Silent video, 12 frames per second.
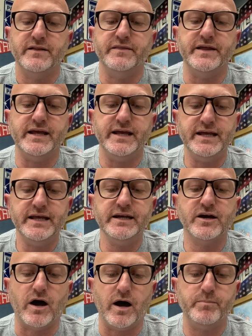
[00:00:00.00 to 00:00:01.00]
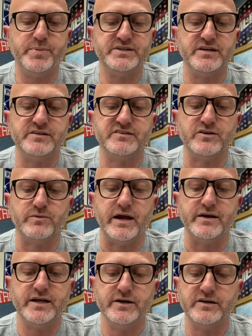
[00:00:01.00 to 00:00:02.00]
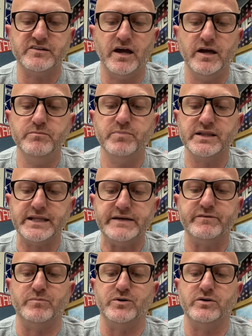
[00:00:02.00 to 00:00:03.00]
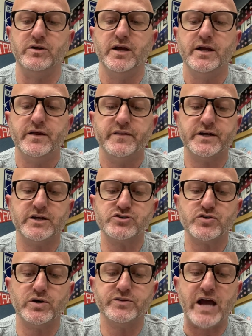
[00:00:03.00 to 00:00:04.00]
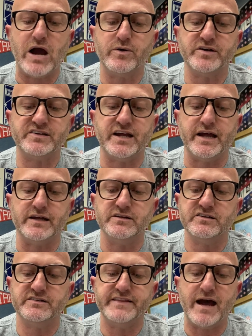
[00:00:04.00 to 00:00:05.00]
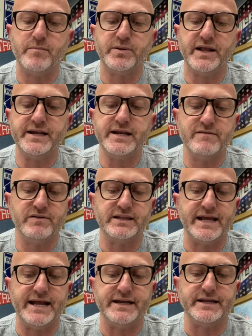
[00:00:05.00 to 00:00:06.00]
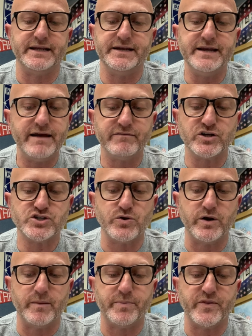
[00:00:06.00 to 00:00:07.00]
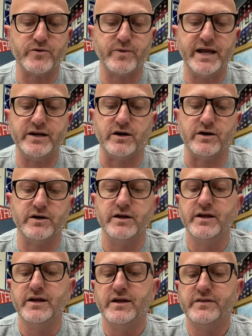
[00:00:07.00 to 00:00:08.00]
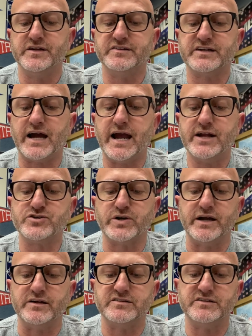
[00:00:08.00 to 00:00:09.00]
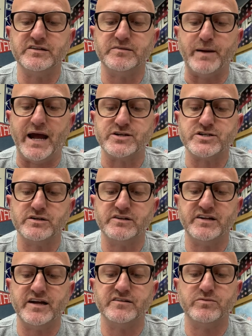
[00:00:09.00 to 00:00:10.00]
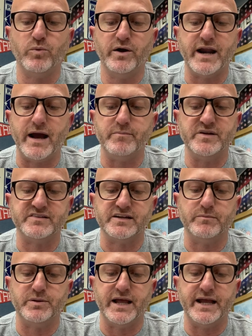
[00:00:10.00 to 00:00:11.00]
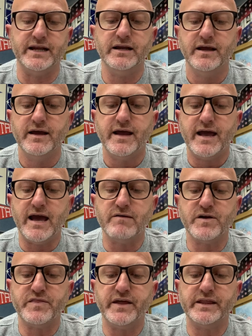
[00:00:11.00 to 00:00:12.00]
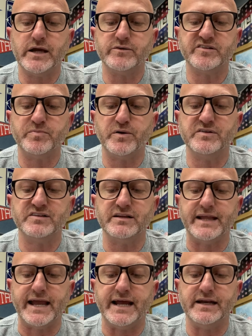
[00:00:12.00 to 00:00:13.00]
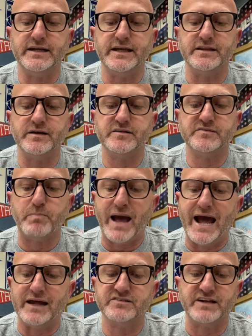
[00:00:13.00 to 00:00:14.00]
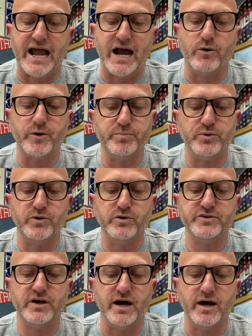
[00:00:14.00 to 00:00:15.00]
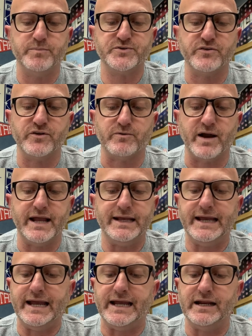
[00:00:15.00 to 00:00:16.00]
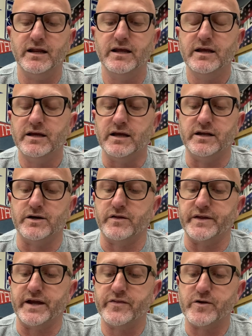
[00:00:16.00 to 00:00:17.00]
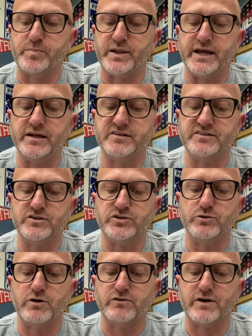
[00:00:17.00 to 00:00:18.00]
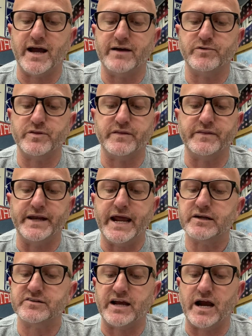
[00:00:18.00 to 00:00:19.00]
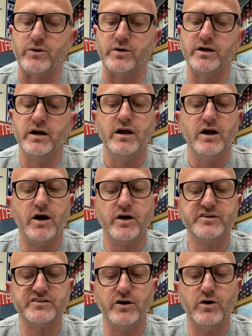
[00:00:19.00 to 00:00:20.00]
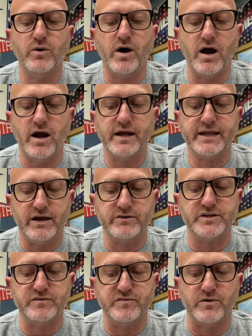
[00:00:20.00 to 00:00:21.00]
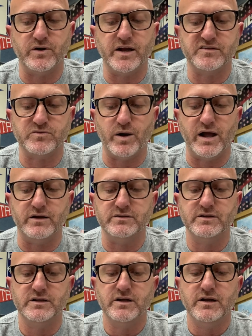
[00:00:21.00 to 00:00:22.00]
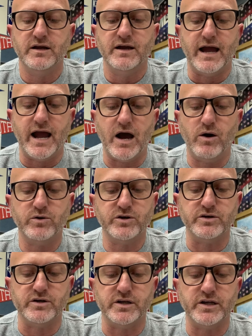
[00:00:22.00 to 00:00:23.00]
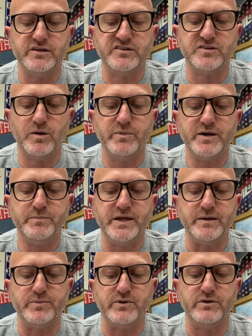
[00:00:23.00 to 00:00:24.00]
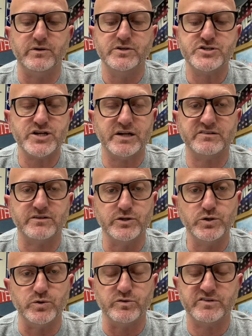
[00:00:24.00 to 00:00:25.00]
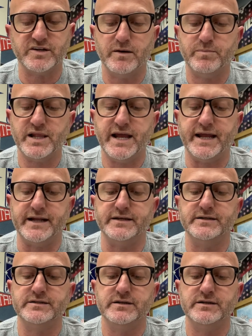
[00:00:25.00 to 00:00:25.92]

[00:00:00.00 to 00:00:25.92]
The incompetence around here is unbelievable. The control tower says that plane never landed, never showed up on the radar. The SkyTrails dispatcher says we're not missing a plane. Everything that was supposed to land in this past hour pulled up to the right gate, and all the other planes due to arrive within the next hour are so accounted for as well. How could so many people just lose a plane?